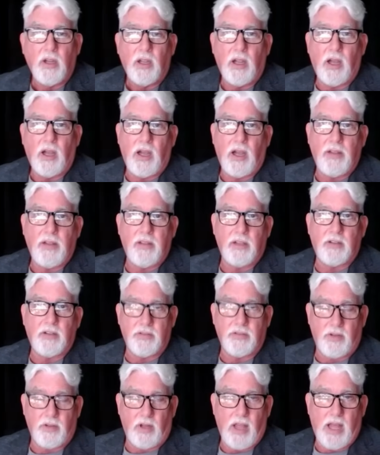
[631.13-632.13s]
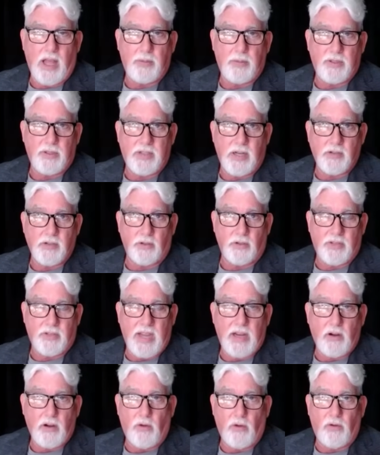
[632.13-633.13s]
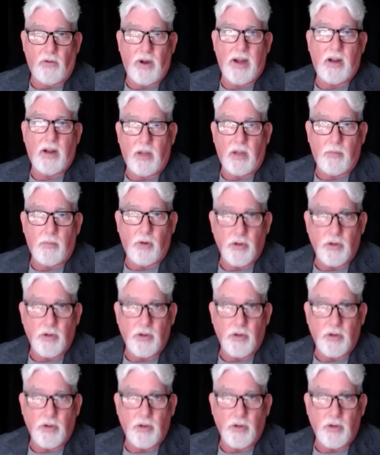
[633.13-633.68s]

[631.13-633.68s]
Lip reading: I think there's a lot of potential takeover,